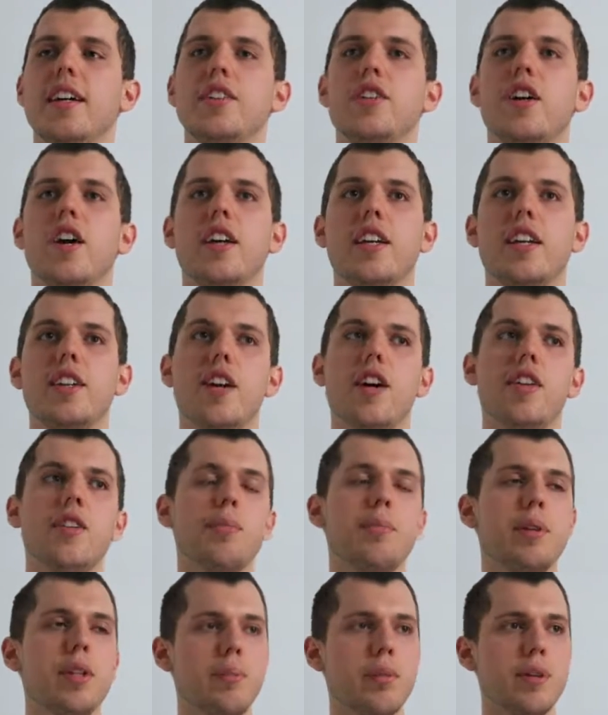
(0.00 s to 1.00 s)
talking to
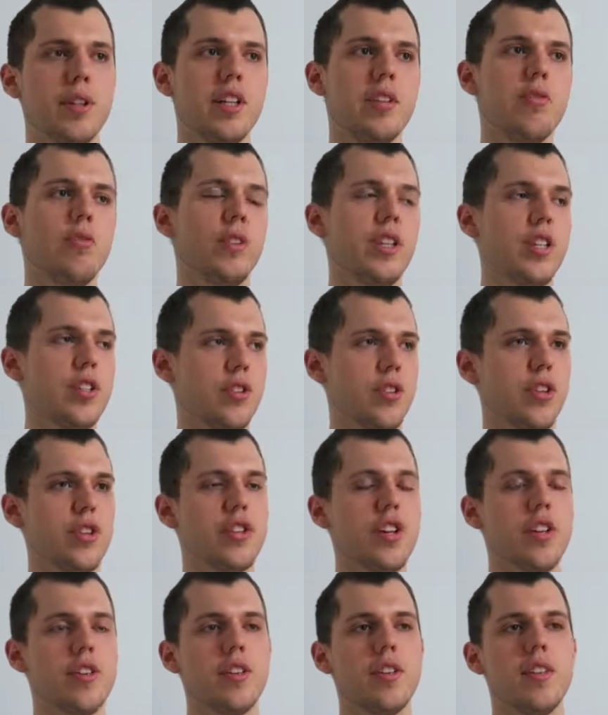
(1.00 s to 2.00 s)
other people that have
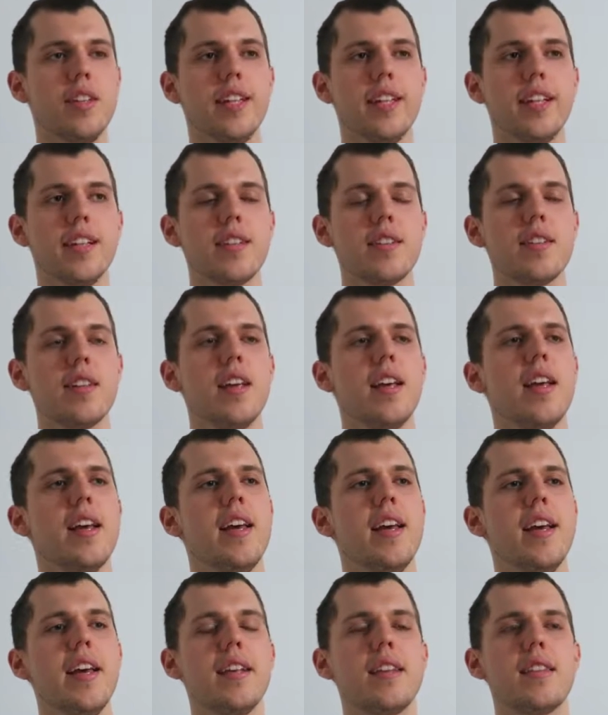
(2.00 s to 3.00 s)
researched other things,
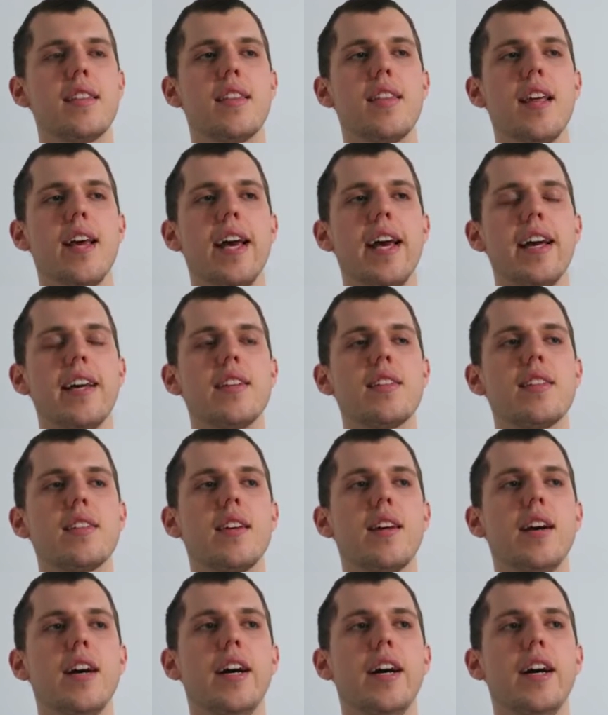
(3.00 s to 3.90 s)
is that